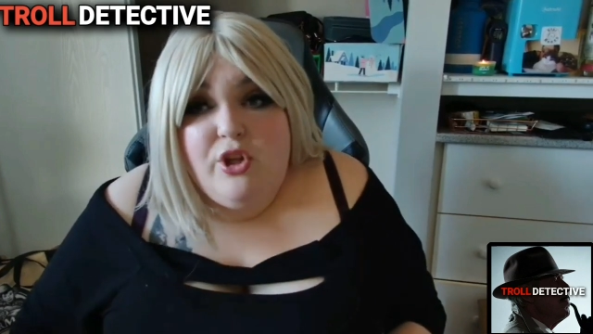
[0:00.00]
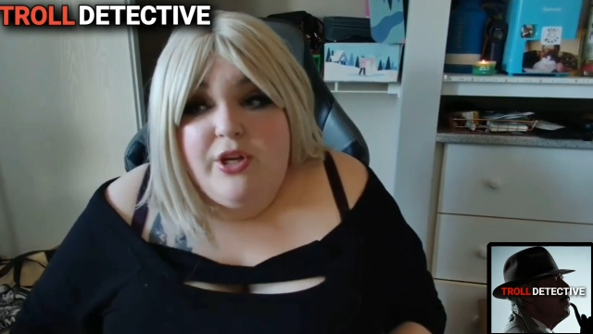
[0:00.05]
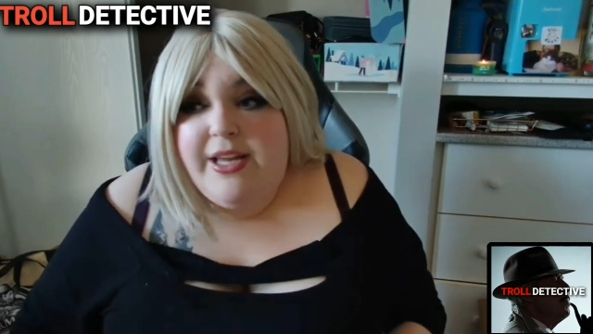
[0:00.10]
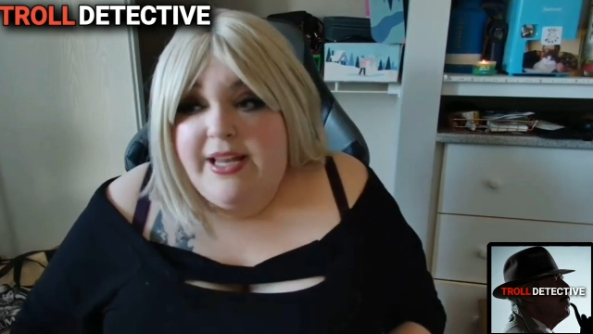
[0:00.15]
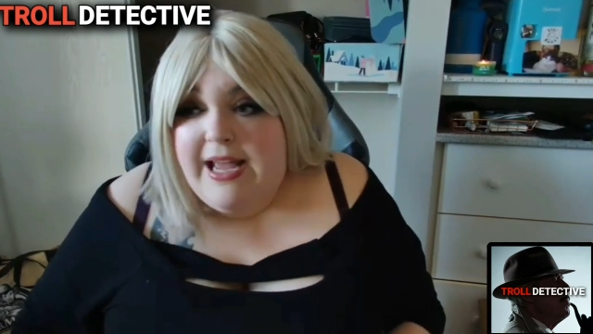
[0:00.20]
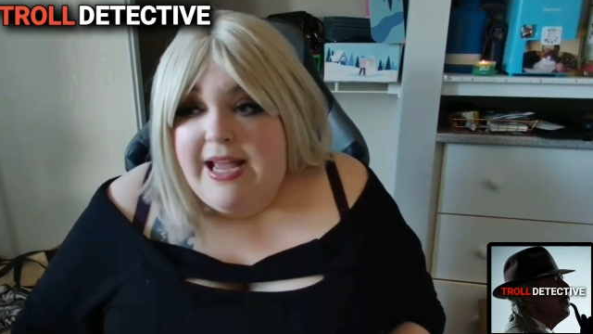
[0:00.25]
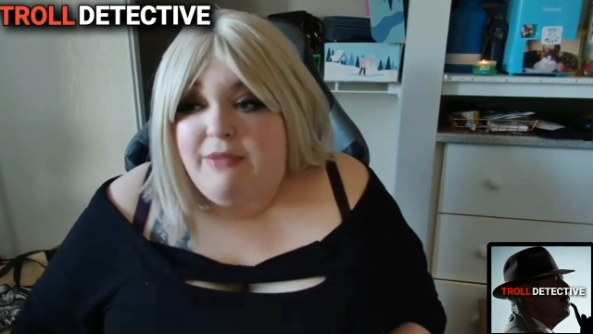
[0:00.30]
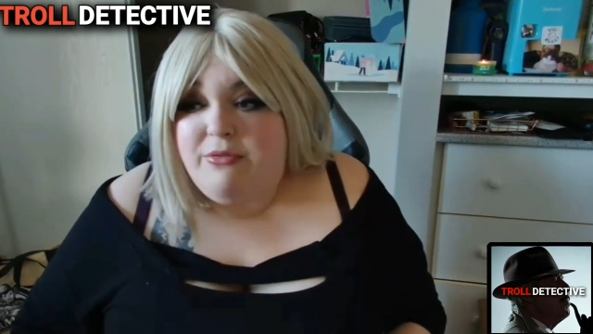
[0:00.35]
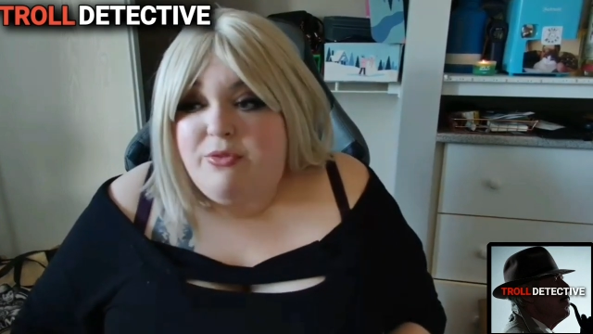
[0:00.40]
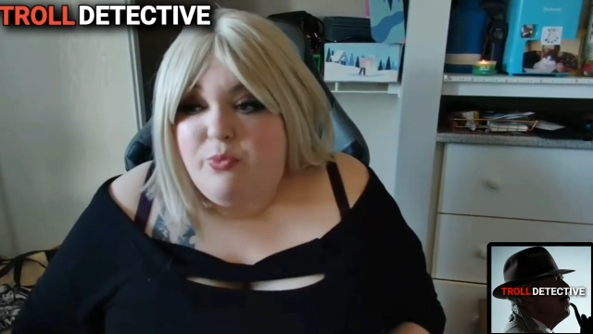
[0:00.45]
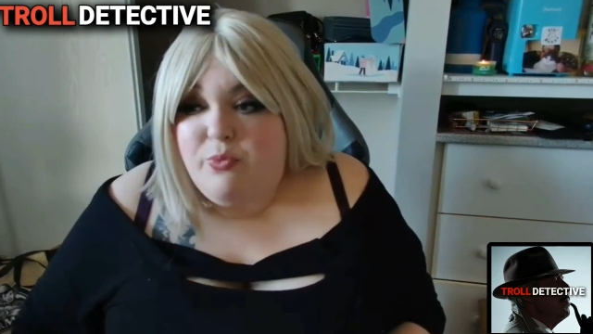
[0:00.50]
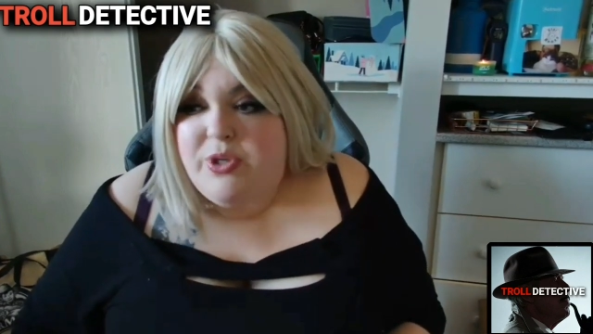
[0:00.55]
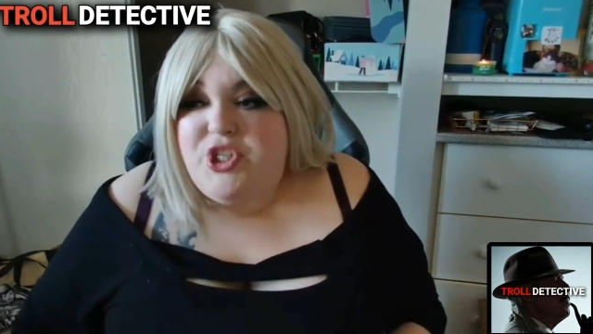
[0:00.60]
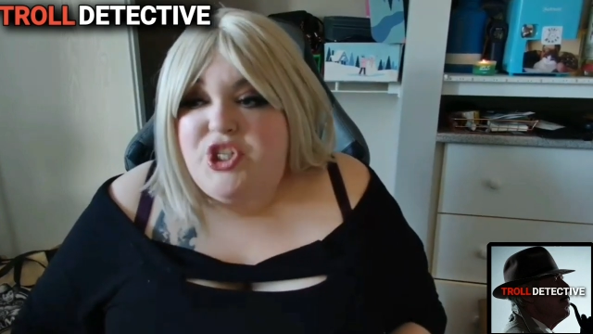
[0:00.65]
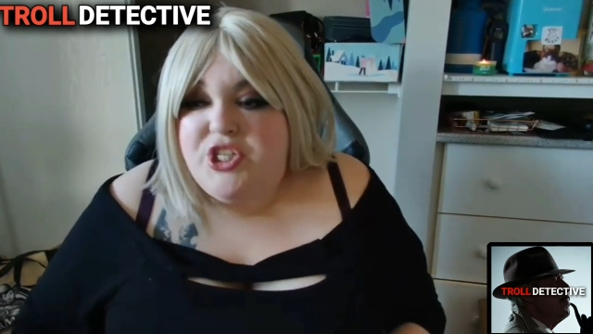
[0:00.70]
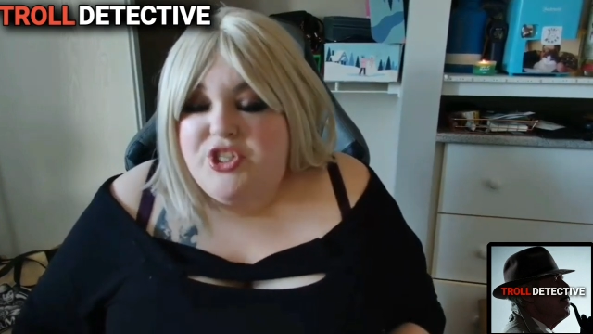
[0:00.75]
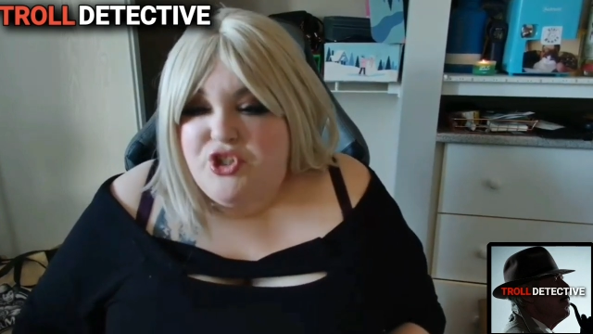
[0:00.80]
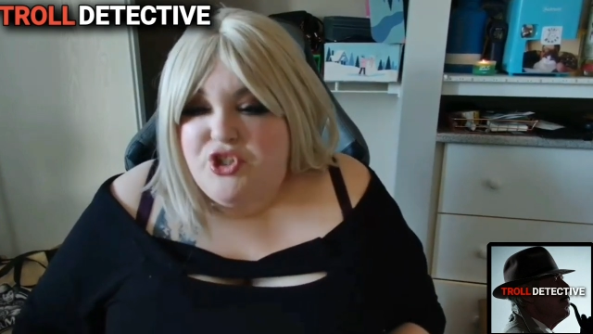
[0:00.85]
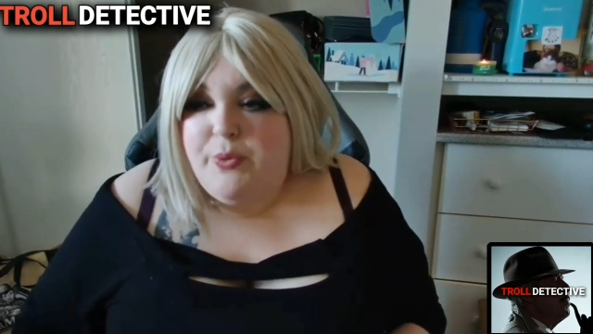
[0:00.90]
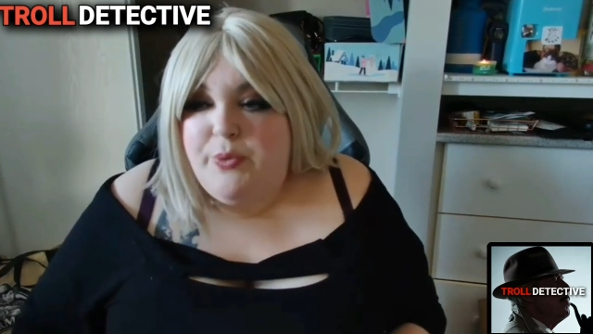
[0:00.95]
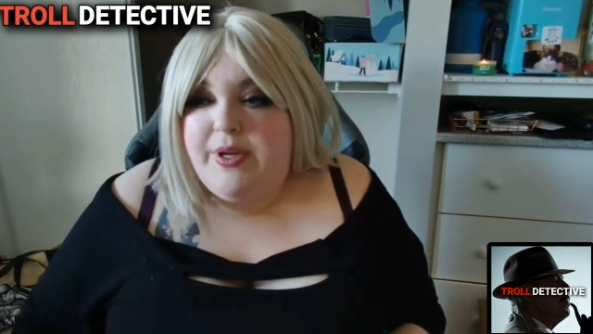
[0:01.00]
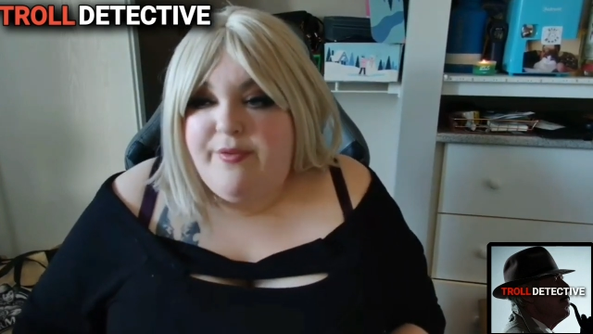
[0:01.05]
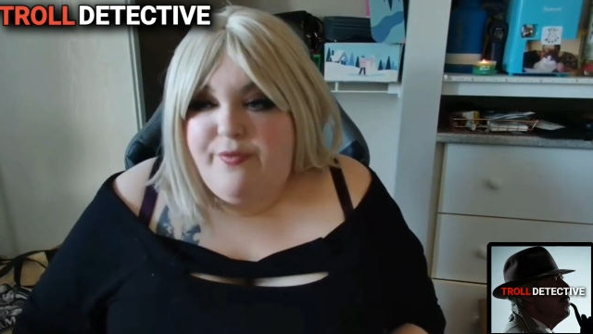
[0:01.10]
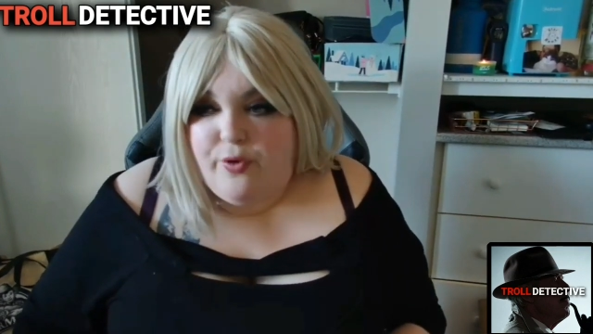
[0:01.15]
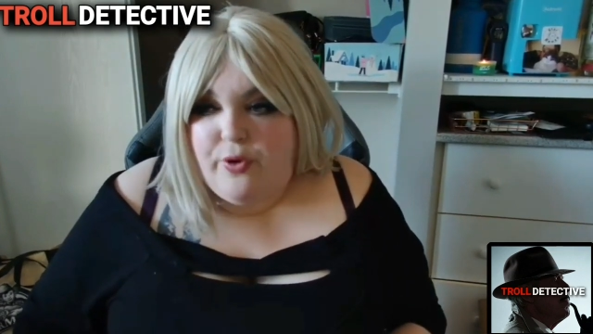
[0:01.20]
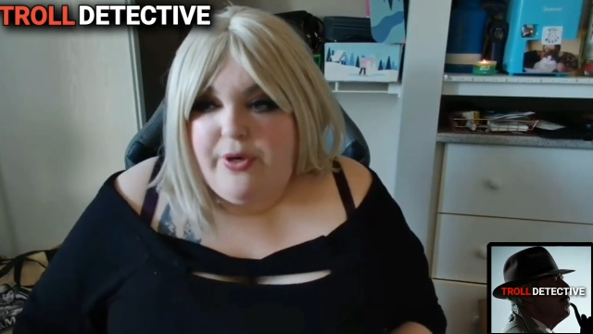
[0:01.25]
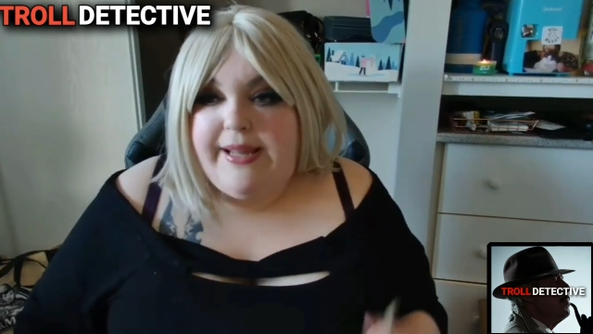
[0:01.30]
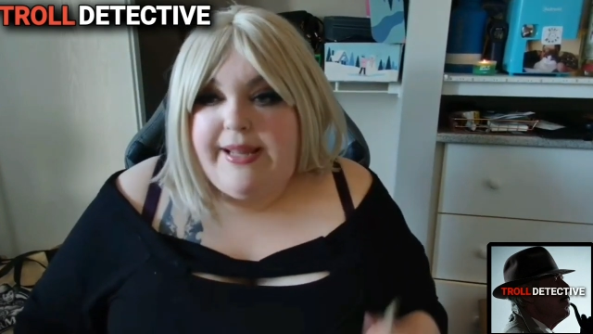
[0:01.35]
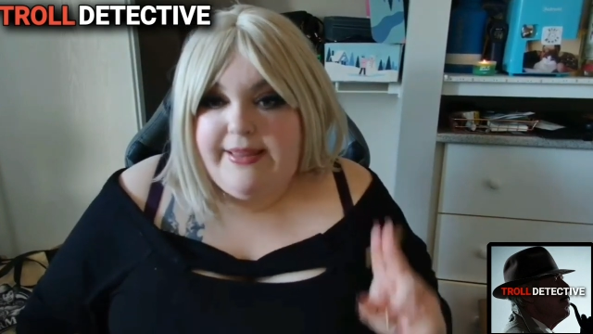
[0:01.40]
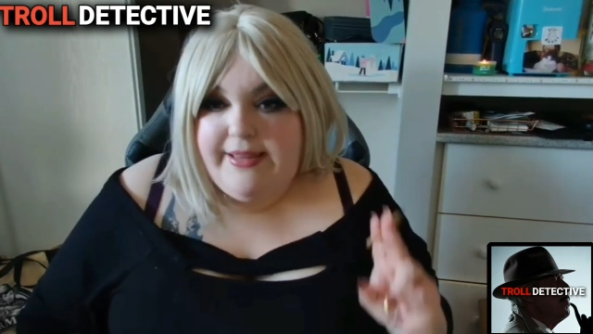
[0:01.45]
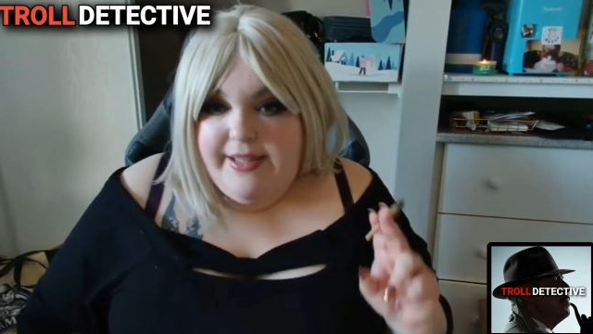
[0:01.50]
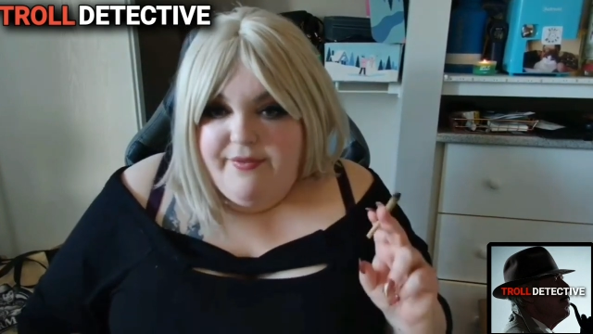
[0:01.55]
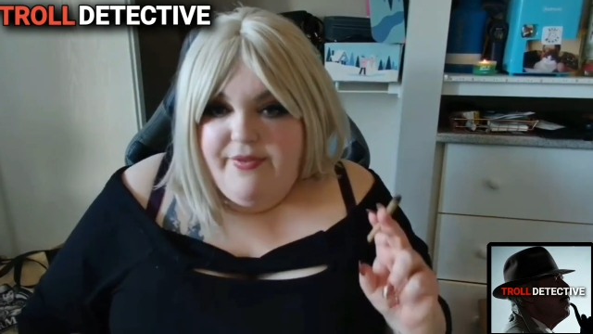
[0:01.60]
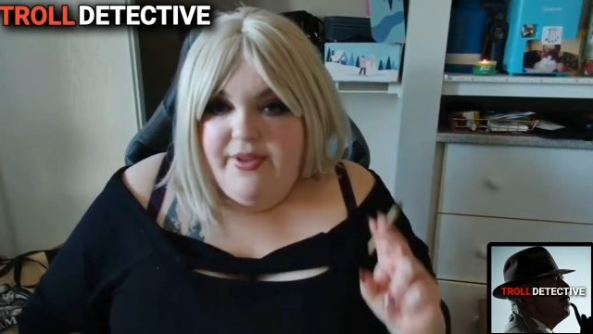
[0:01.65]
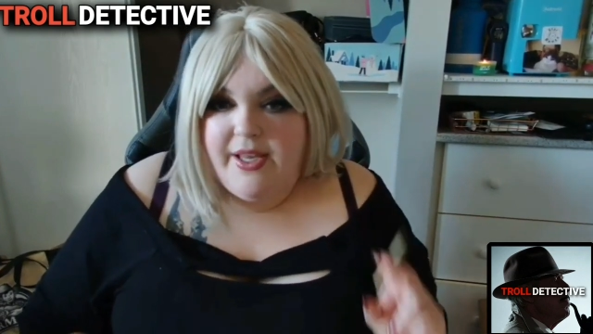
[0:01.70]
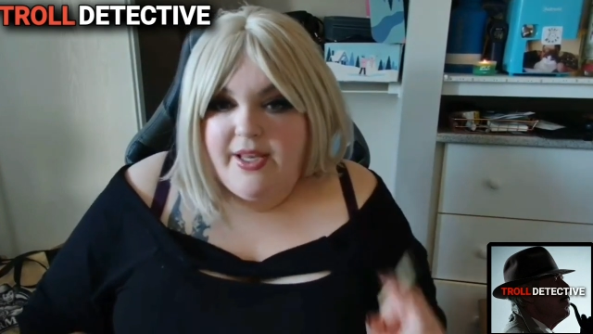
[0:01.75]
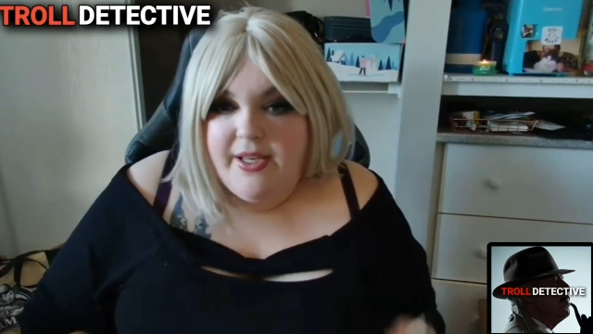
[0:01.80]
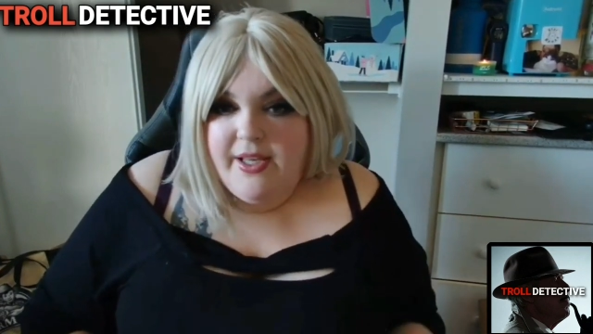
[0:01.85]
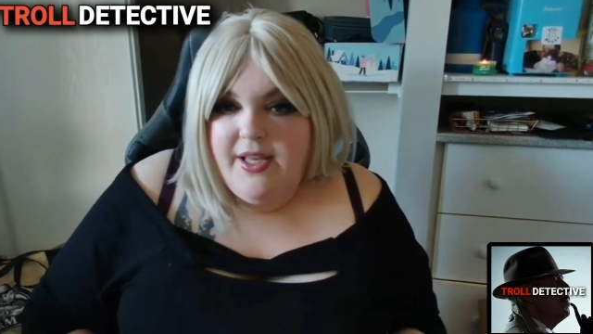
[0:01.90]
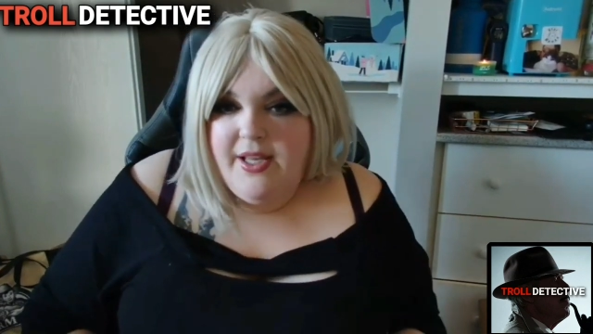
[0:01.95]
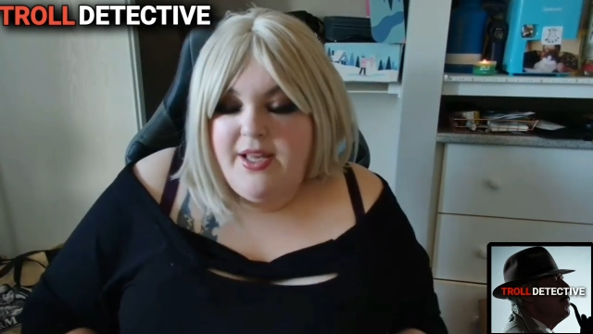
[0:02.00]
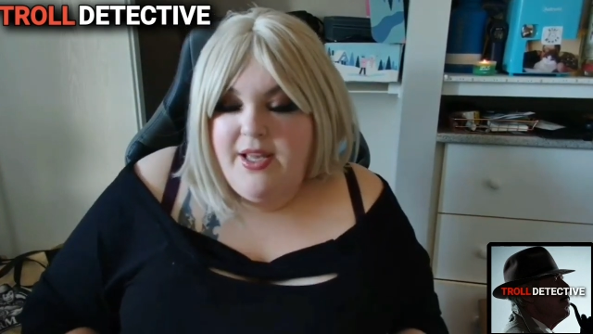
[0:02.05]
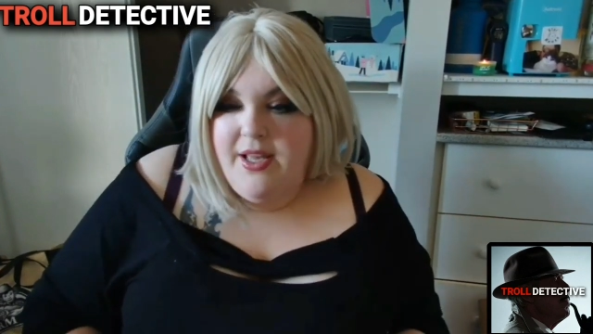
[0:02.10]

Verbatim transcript: Look at how what she's doing for a living.